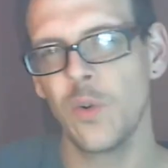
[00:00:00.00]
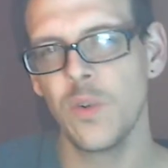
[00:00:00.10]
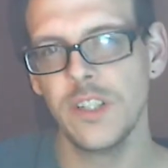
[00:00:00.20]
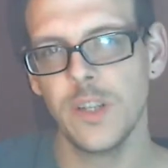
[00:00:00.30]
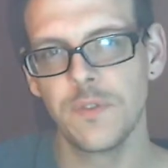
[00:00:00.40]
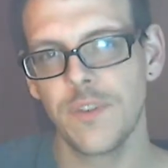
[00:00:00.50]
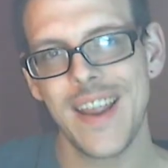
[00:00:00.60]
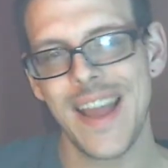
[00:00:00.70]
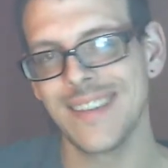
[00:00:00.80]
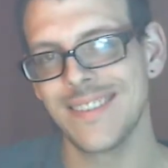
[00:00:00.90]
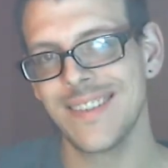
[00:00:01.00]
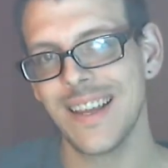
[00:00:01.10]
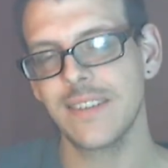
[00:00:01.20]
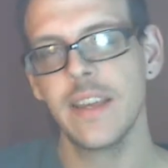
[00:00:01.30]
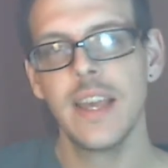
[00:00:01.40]
They only do 3 and
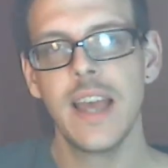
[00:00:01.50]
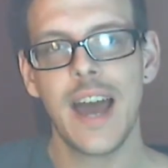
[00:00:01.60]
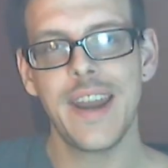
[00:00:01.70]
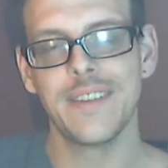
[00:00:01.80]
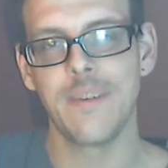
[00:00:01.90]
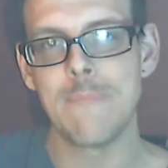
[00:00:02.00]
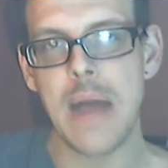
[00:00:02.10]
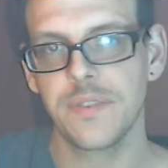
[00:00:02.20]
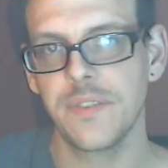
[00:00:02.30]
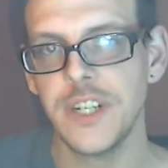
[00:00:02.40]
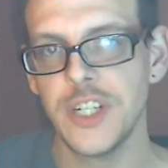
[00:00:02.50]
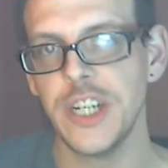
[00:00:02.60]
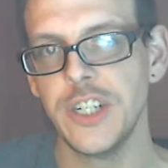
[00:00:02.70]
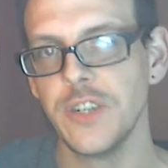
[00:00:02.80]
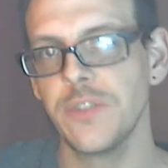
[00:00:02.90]
6, and it is a Max
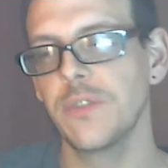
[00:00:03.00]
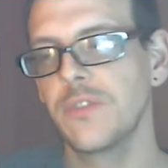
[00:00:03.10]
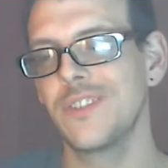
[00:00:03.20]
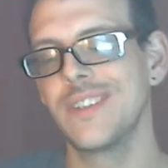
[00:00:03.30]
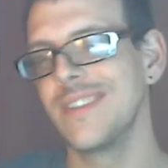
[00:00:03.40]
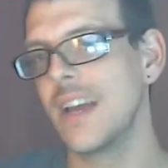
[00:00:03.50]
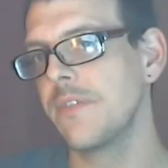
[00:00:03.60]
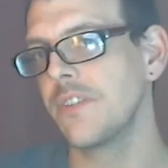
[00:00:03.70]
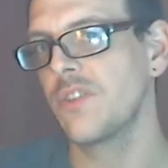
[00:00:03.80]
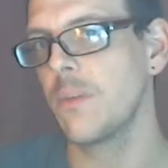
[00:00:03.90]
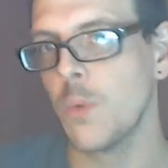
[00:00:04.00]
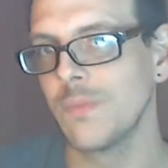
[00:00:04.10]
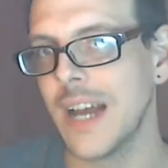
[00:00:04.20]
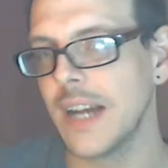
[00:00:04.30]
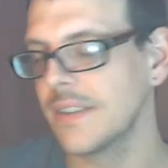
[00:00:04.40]
VG juice, so it's designed for sub ohm
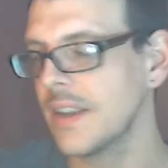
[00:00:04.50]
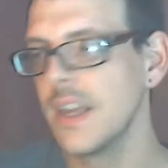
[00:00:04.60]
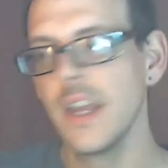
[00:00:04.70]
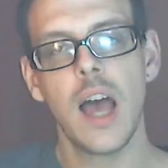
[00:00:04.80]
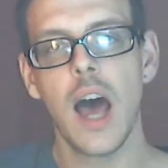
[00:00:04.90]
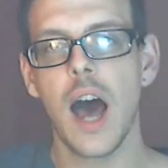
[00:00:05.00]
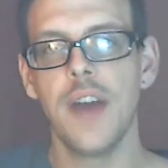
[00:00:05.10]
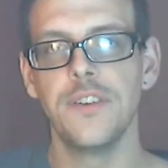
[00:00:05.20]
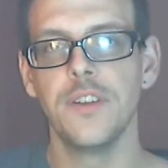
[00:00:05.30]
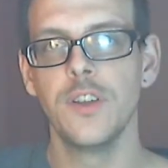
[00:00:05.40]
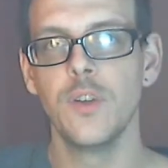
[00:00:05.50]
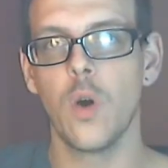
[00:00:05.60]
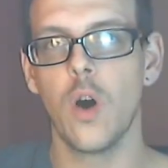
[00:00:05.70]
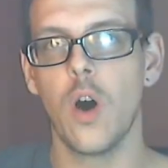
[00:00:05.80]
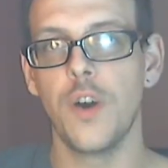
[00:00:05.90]
tanks and
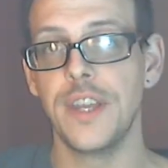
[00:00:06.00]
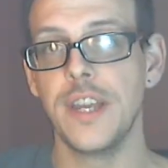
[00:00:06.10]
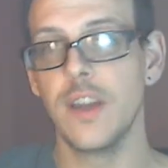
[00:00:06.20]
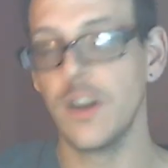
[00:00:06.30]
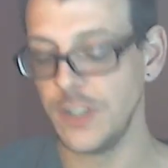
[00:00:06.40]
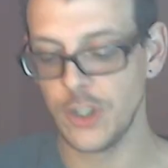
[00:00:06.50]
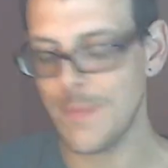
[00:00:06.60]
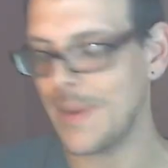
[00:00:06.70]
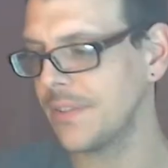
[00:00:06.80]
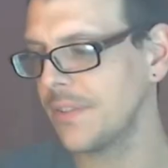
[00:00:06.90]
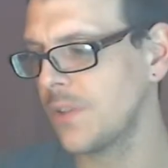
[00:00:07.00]
your RDA and your bars.